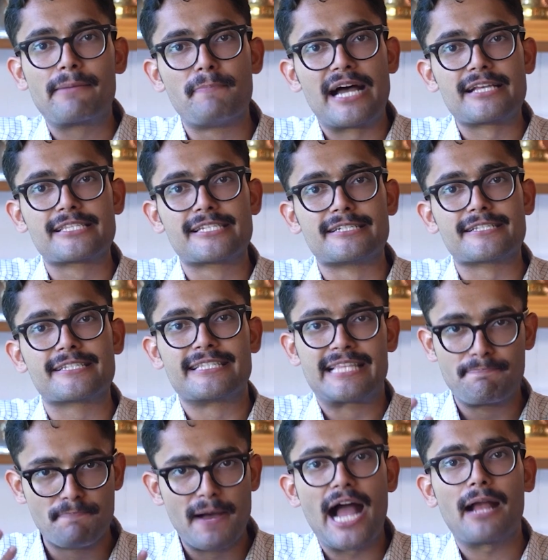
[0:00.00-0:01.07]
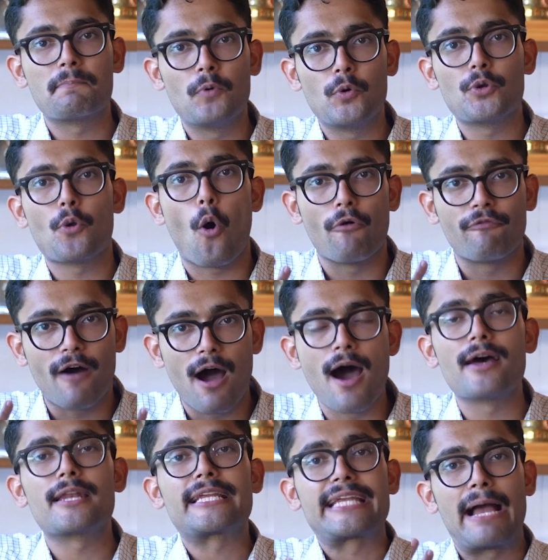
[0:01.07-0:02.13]
ambassadors, the backbone of
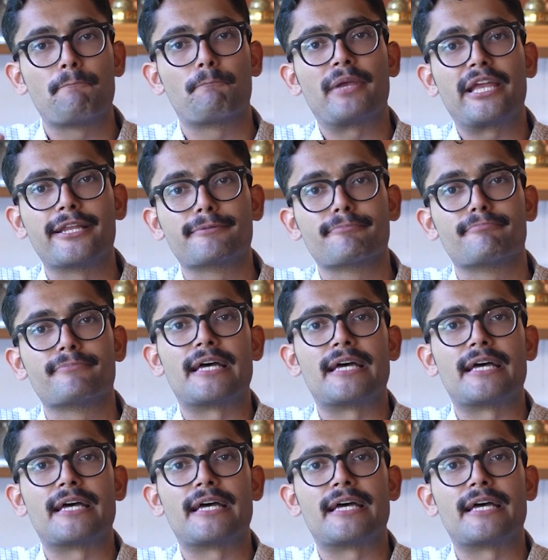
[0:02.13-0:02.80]
our campaign,